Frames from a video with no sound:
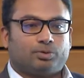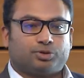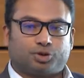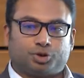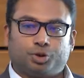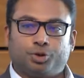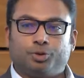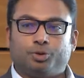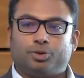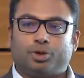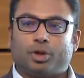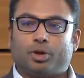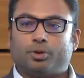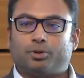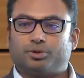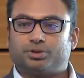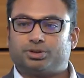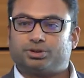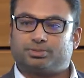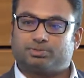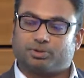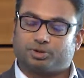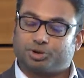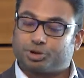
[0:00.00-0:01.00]
to
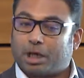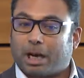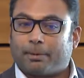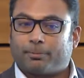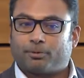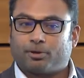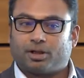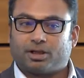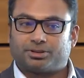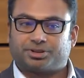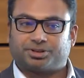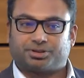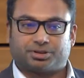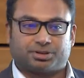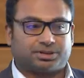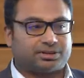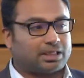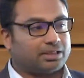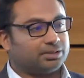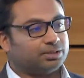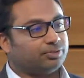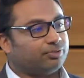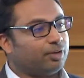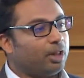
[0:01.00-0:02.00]
those job clusters
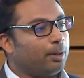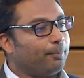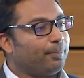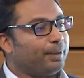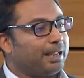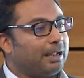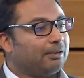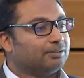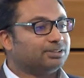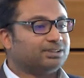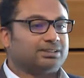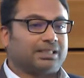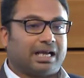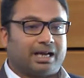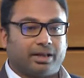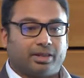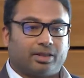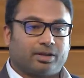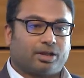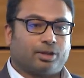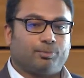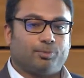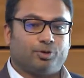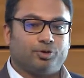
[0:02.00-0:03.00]
that are developing outside of
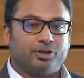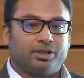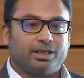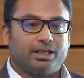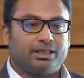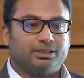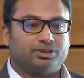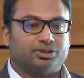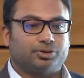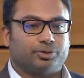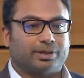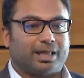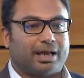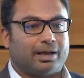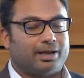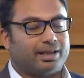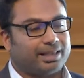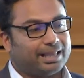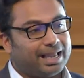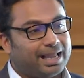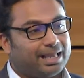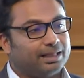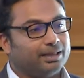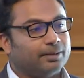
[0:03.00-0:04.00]
the community so that,
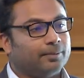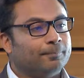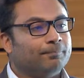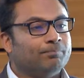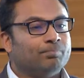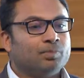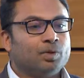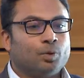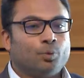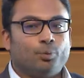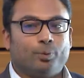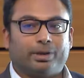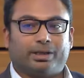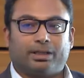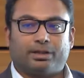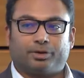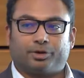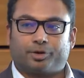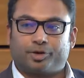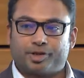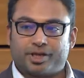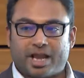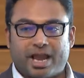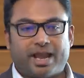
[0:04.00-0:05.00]
again, we can
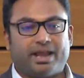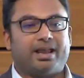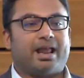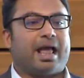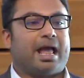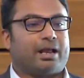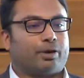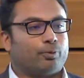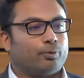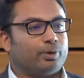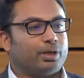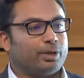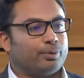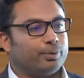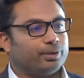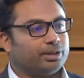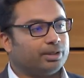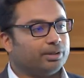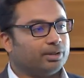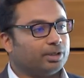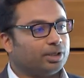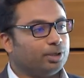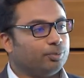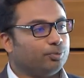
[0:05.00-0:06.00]
create equity
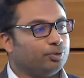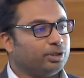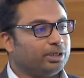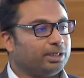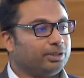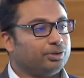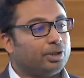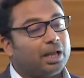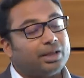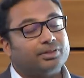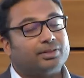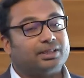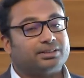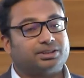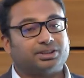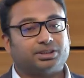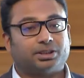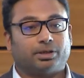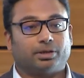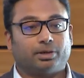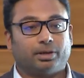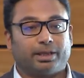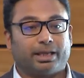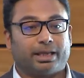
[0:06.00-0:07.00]
within the community, not
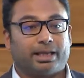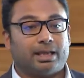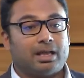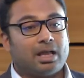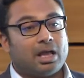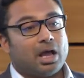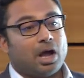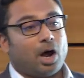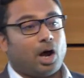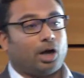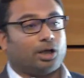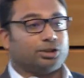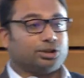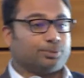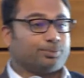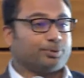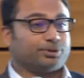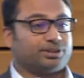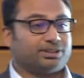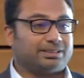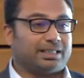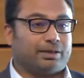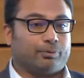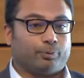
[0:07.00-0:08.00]
necessarily
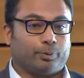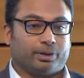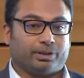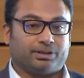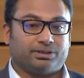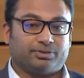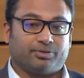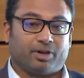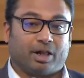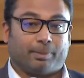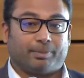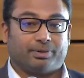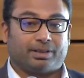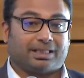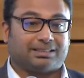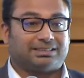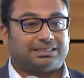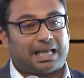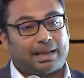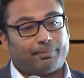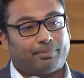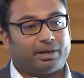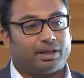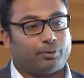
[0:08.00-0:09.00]
100% with development
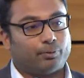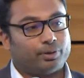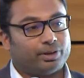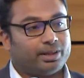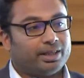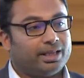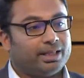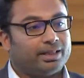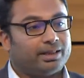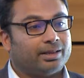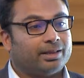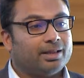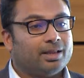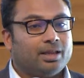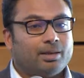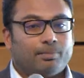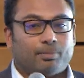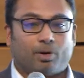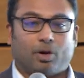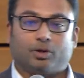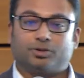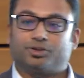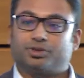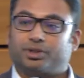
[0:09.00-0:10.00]
that's happening within,
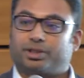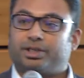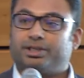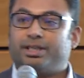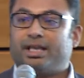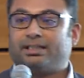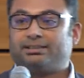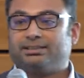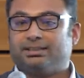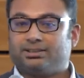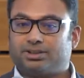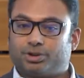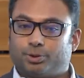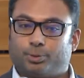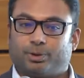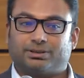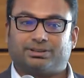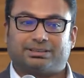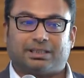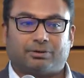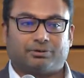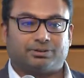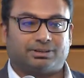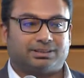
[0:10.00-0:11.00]
but also connecting to
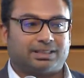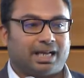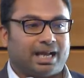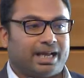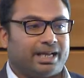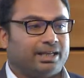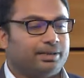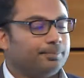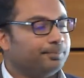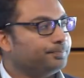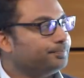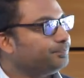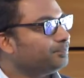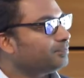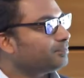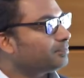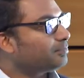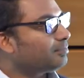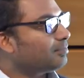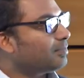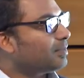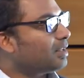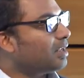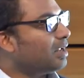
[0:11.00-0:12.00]
what's outside.
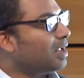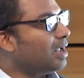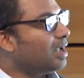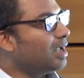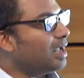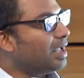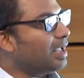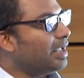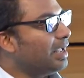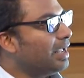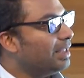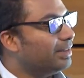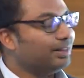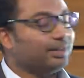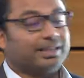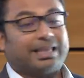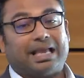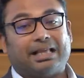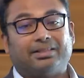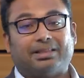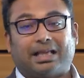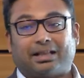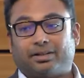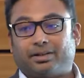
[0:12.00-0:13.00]
And
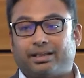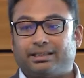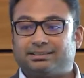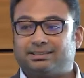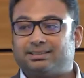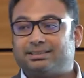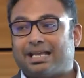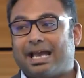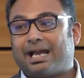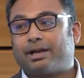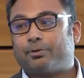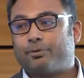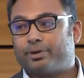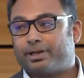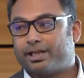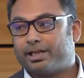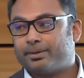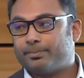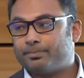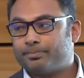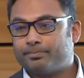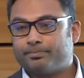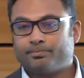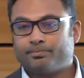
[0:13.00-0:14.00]
again, that leads to equity.